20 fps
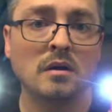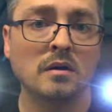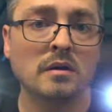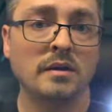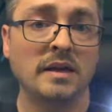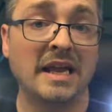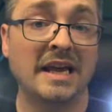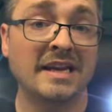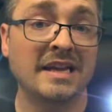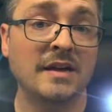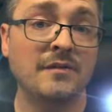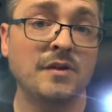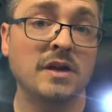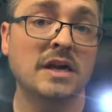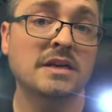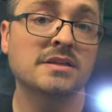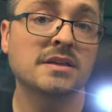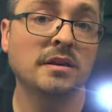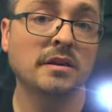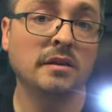Now, to give you
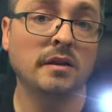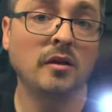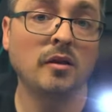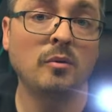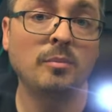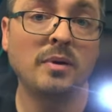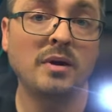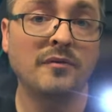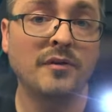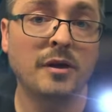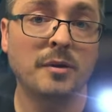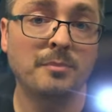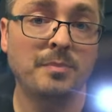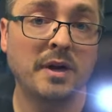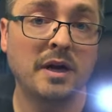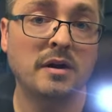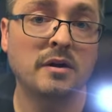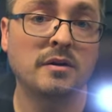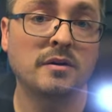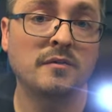guys a little bit of a
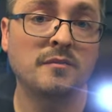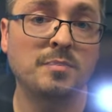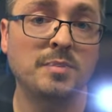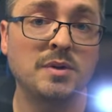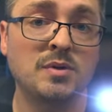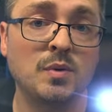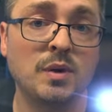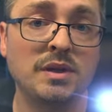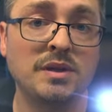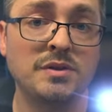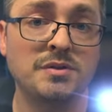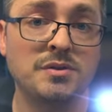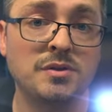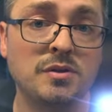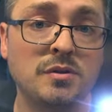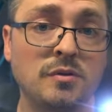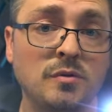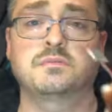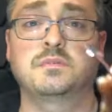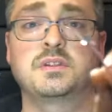comparative between the
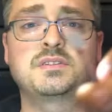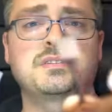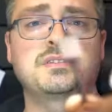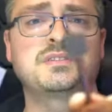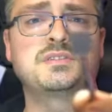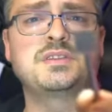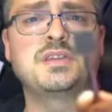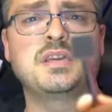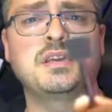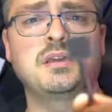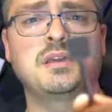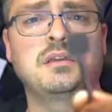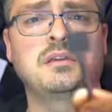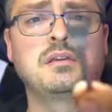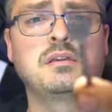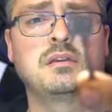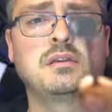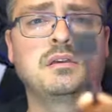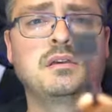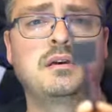two, this is the
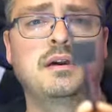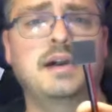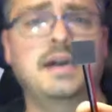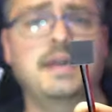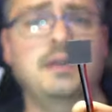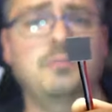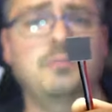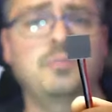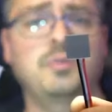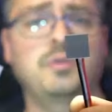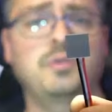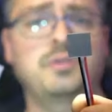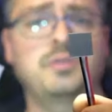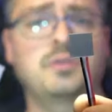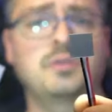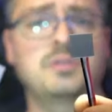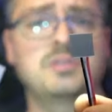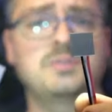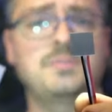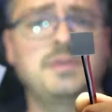high output
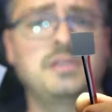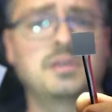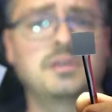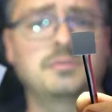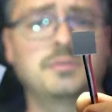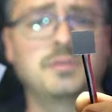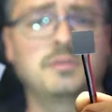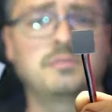RGBW.